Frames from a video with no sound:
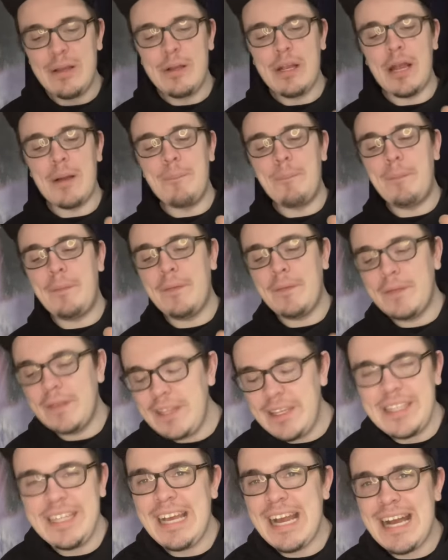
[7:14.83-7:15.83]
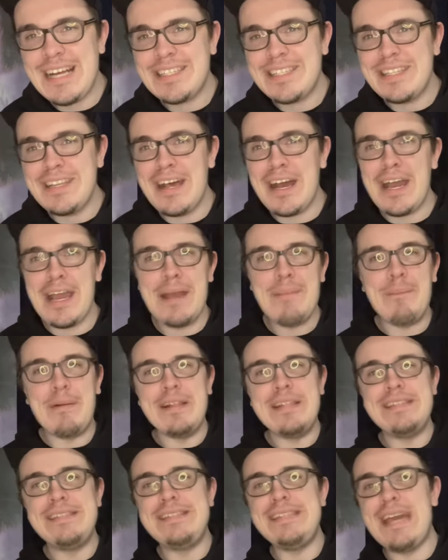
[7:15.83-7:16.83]
Completely asinine,
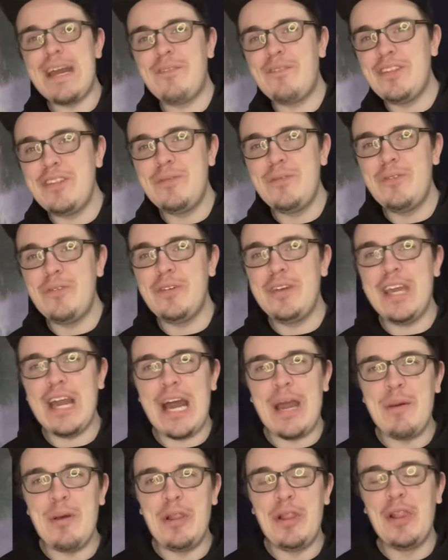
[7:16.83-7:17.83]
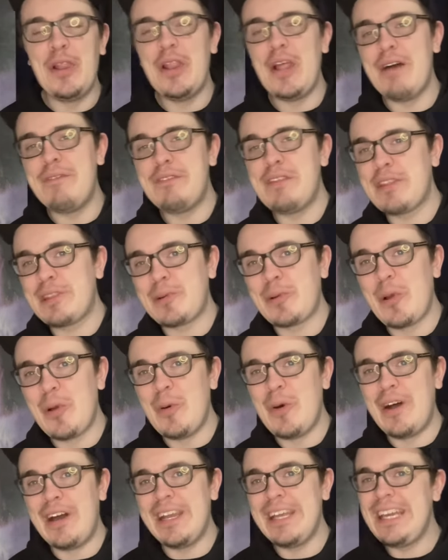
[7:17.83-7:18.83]
but definitely a movie I would love to
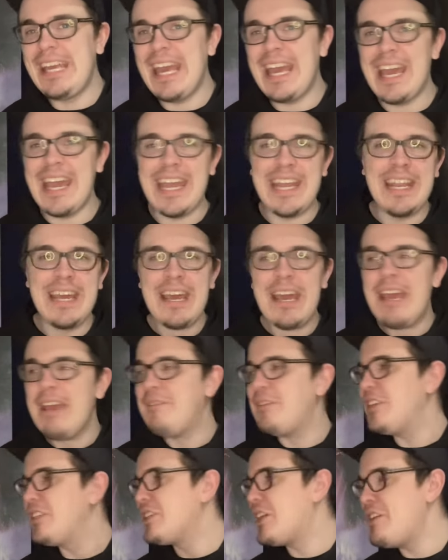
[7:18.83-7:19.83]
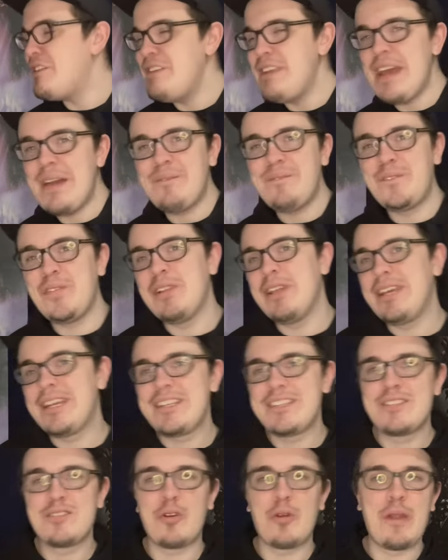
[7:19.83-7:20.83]
throw on again. If it's on
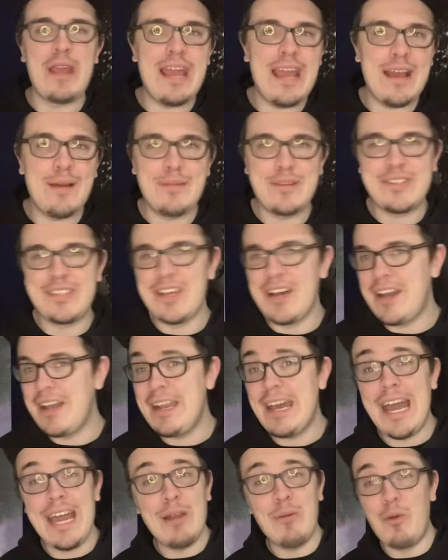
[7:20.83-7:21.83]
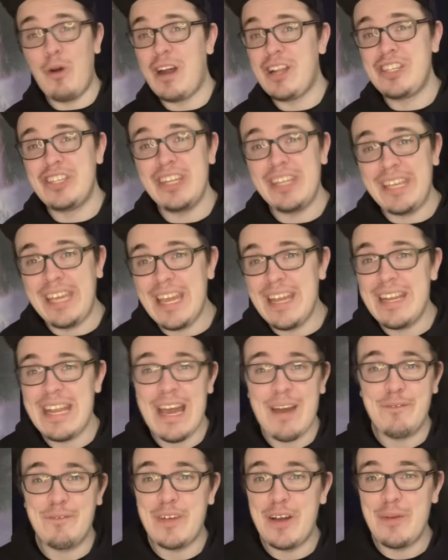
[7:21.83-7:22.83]
Netflix or Amazon, I'd watch it again and
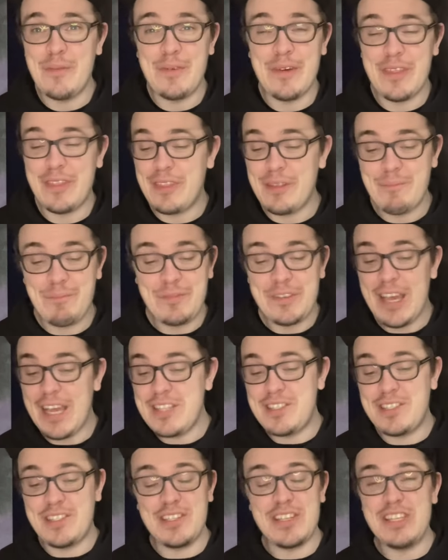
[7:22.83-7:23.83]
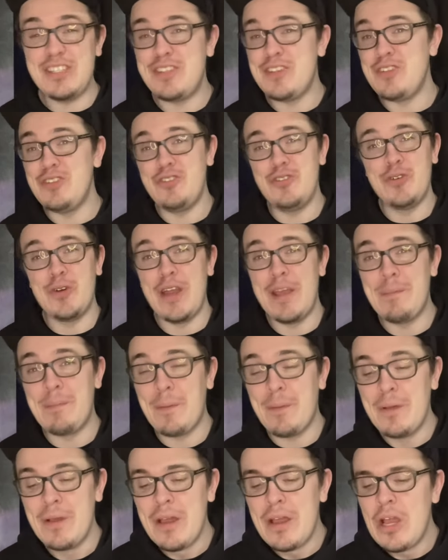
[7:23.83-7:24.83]
have fun with it. It's
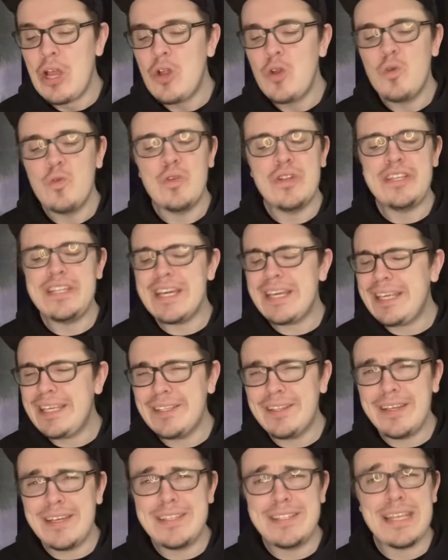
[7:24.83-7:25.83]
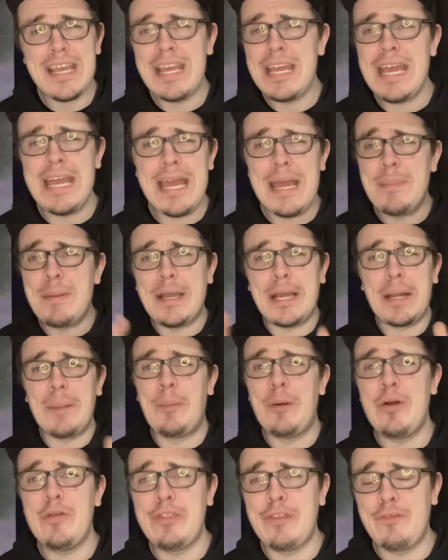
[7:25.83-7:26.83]
enjoyable. Ridiculous. Am I going to
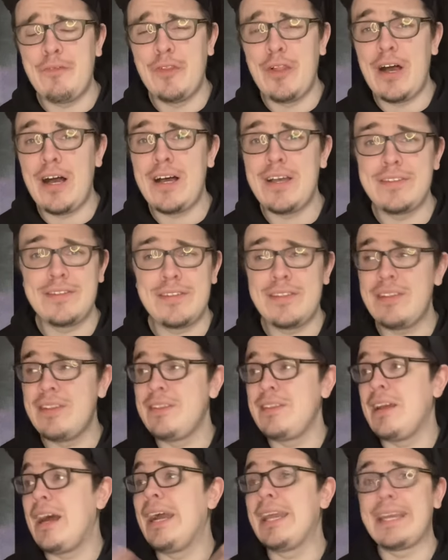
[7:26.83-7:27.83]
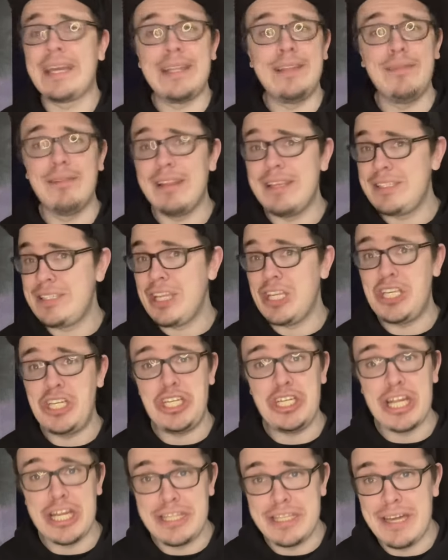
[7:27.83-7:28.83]
point out the flaws? I can list a
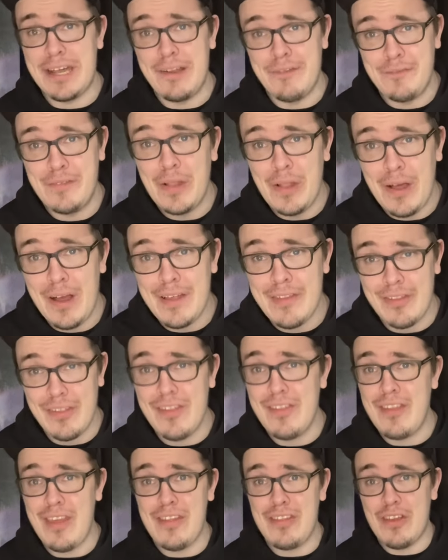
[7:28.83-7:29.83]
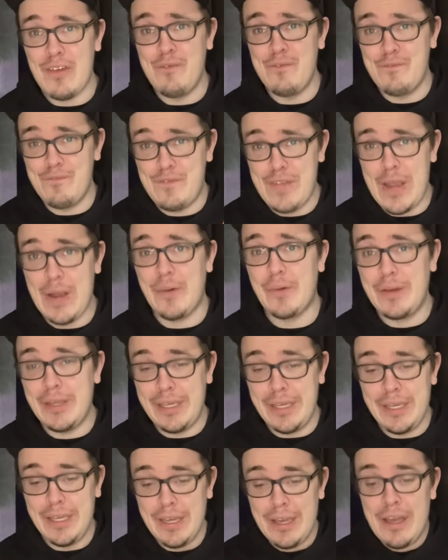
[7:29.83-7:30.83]
shit ton of flaws. It's a
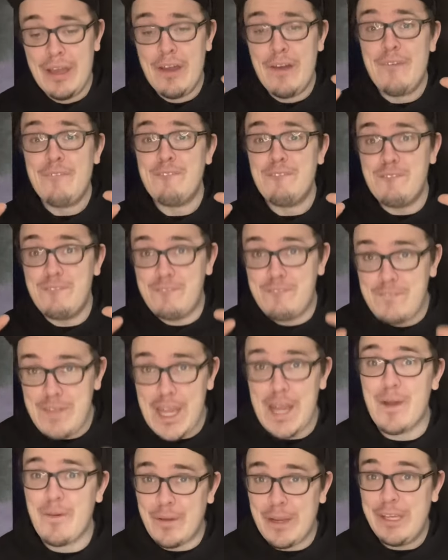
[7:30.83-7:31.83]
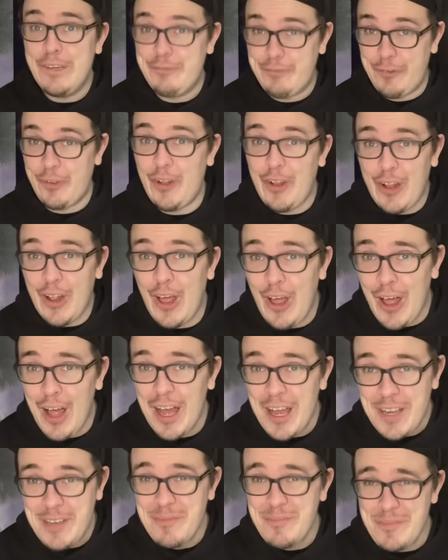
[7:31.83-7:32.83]
very, very
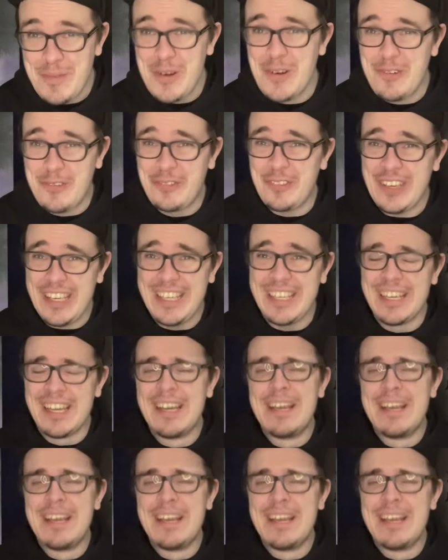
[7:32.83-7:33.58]
flawed movie.